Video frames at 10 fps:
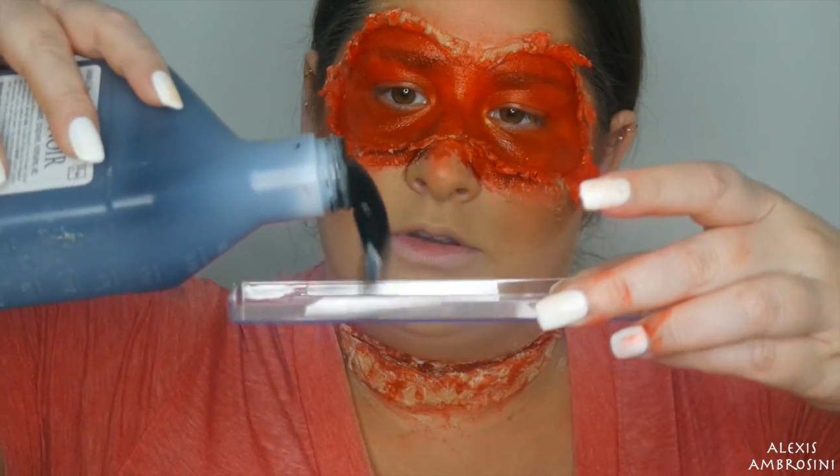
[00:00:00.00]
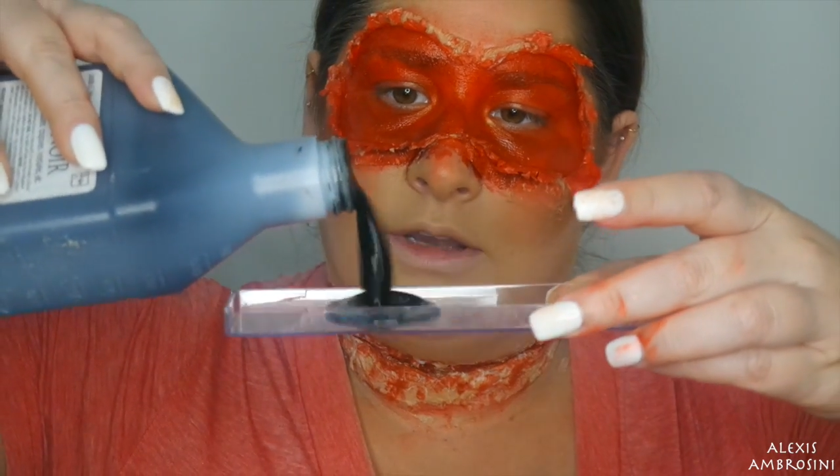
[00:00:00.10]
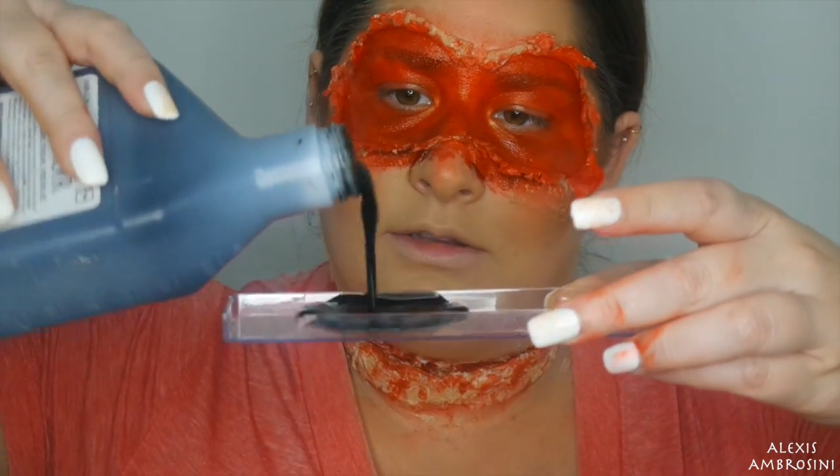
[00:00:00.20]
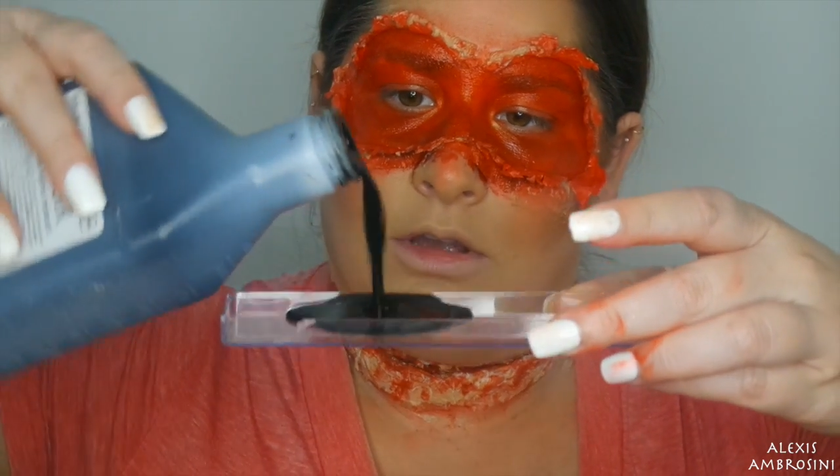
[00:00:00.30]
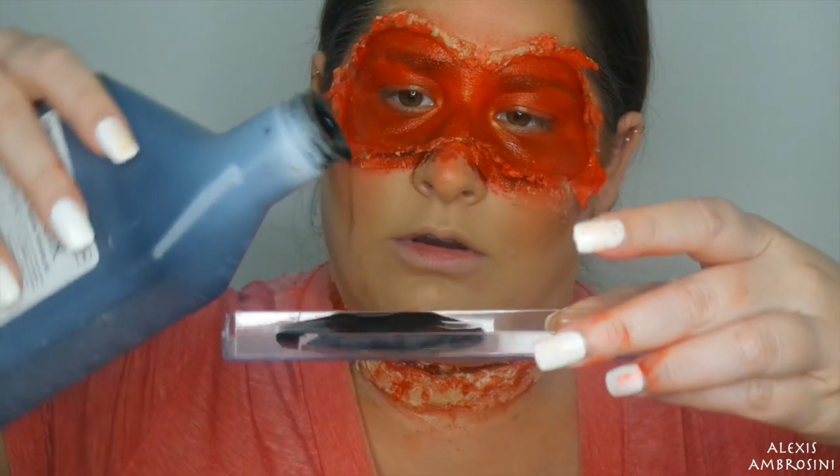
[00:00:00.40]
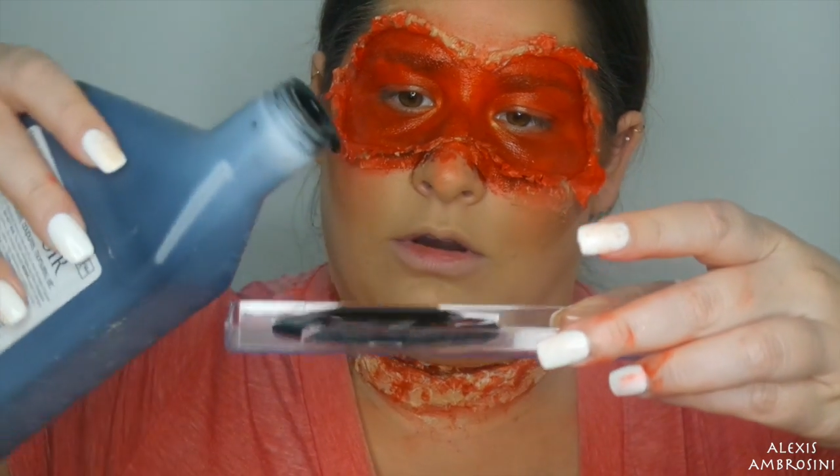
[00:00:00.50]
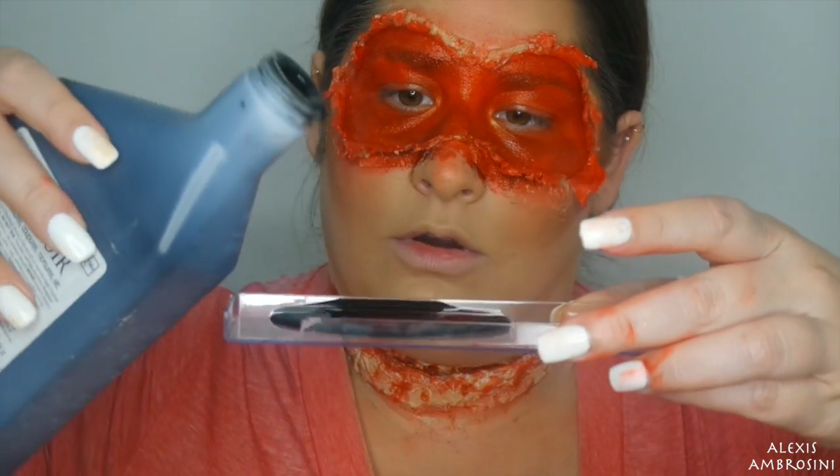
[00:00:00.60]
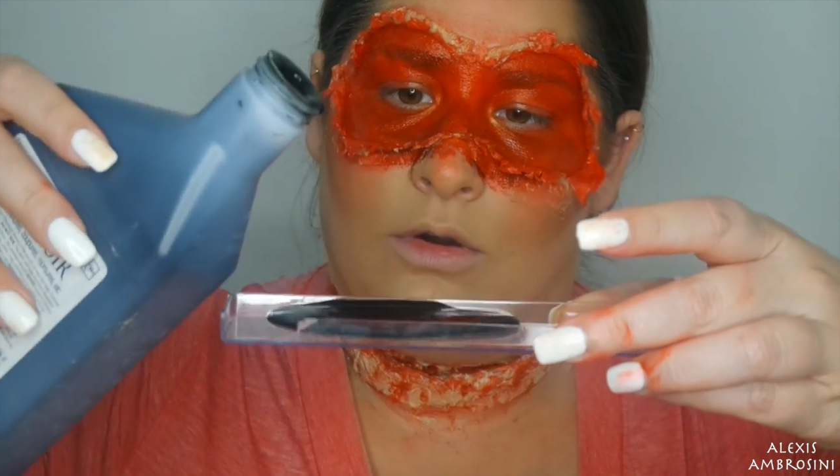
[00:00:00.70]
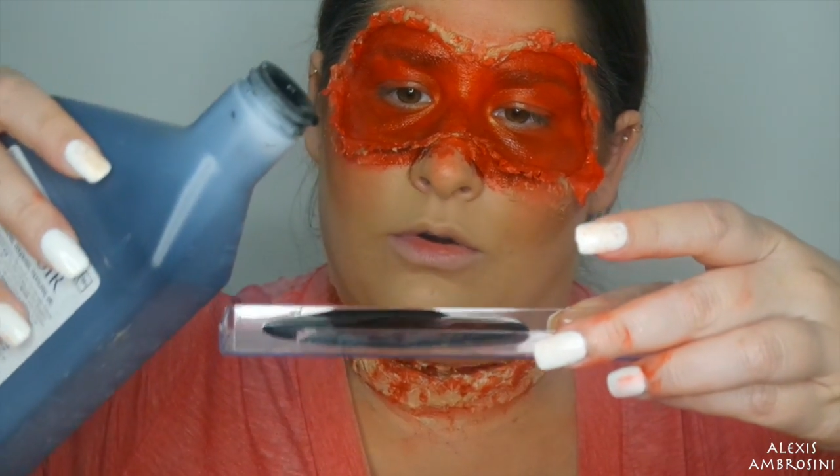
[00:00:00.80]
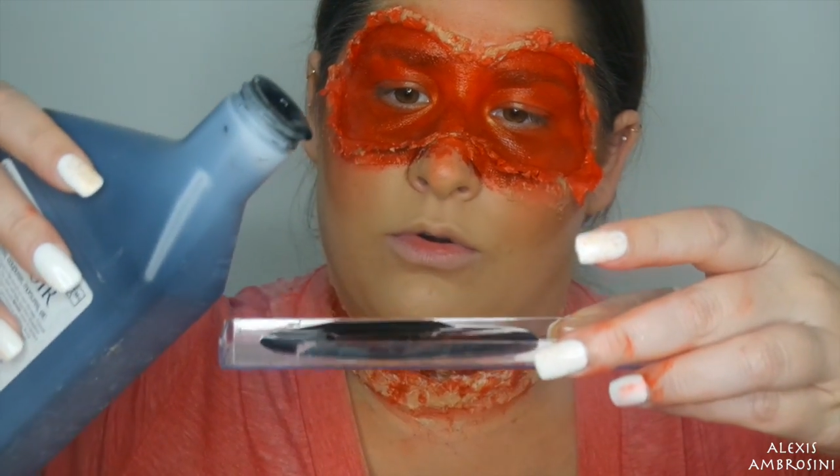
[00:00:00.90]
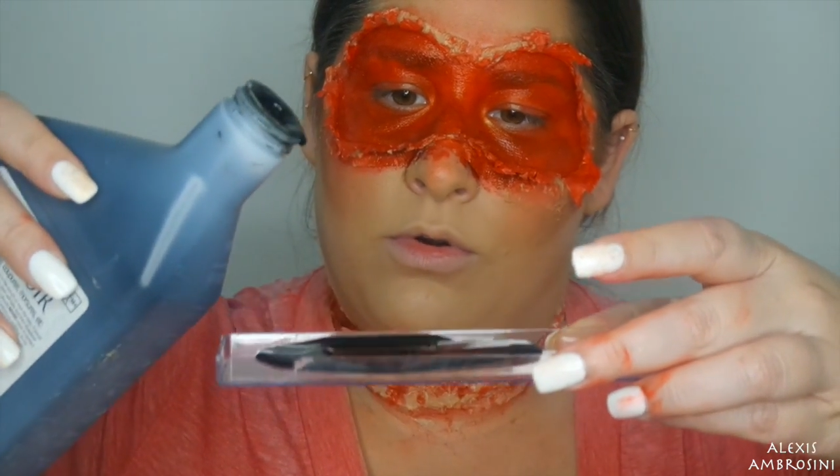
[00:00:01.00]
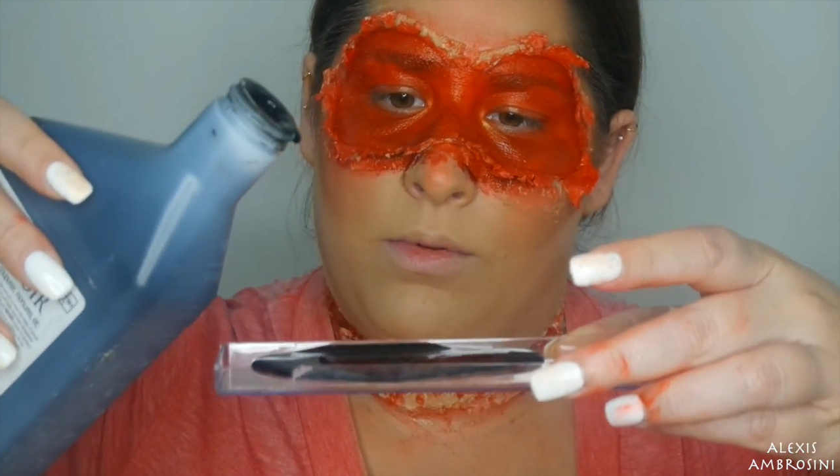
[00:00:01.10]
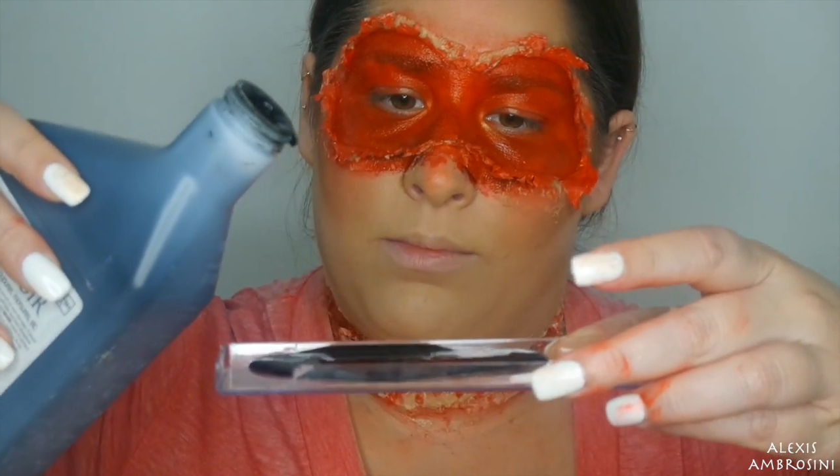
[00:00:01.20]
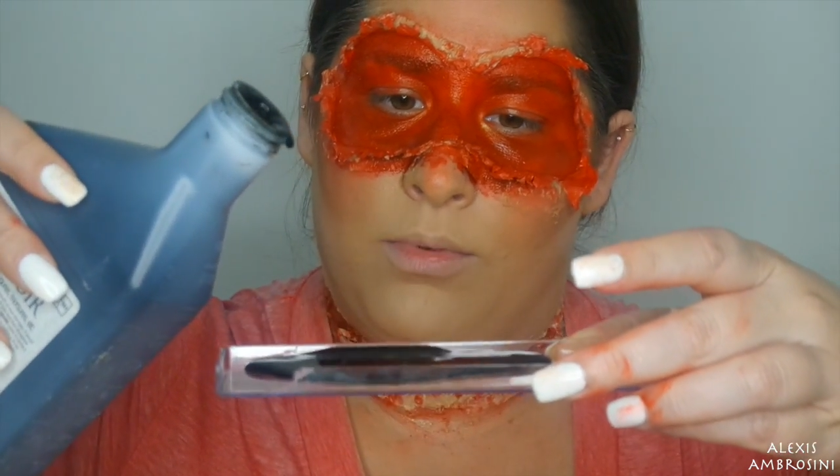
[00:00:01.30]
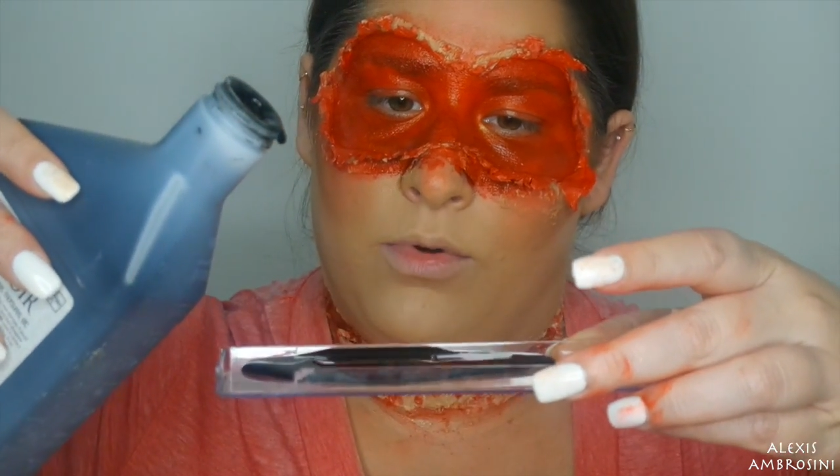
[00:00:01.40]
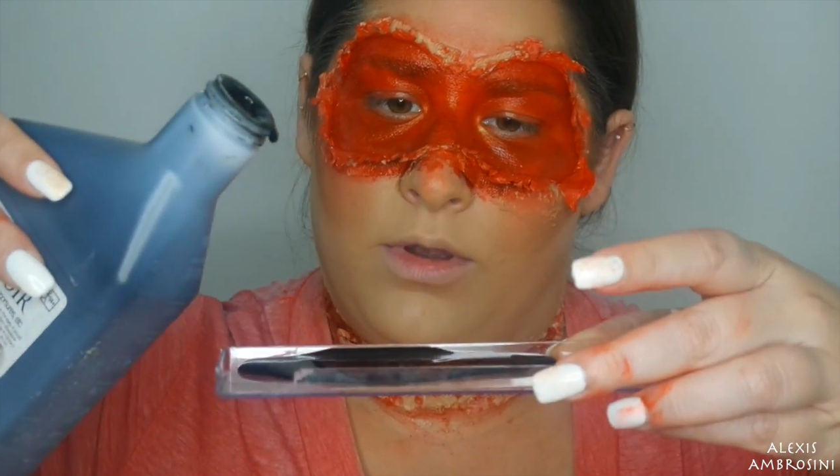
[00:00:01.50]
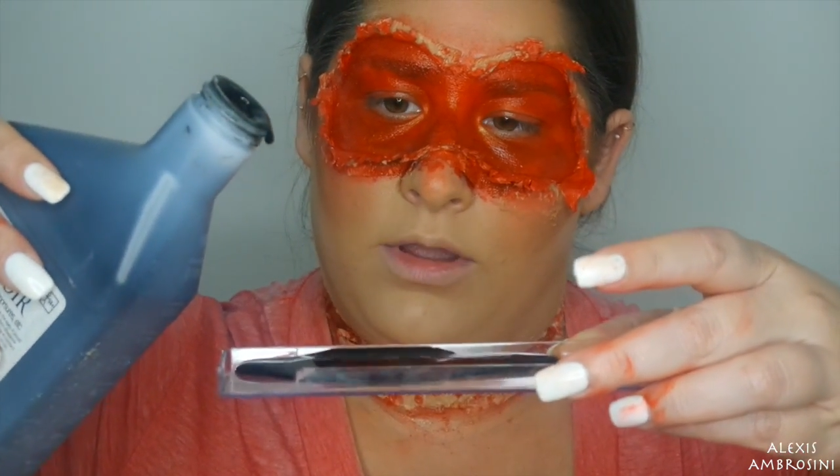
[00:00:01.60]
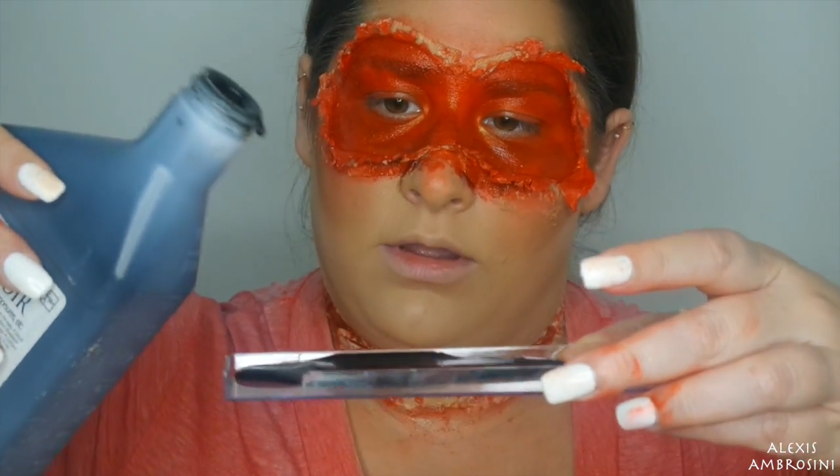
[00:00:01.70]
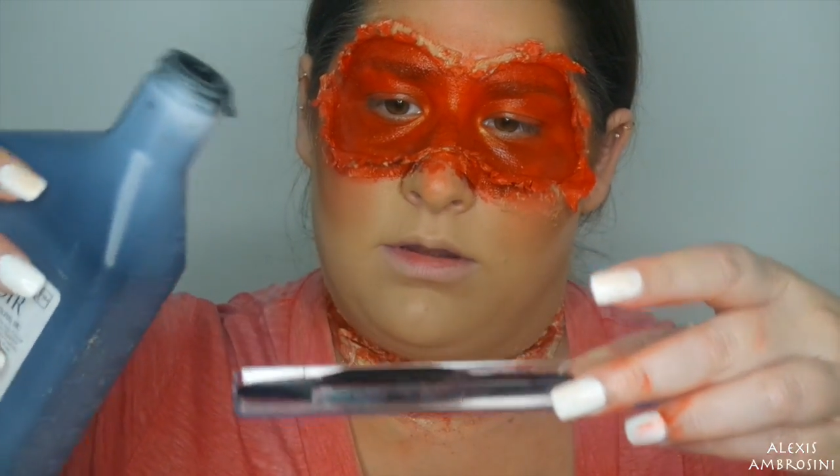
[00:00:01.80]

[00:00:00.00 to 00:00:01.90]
you guys, oh boy,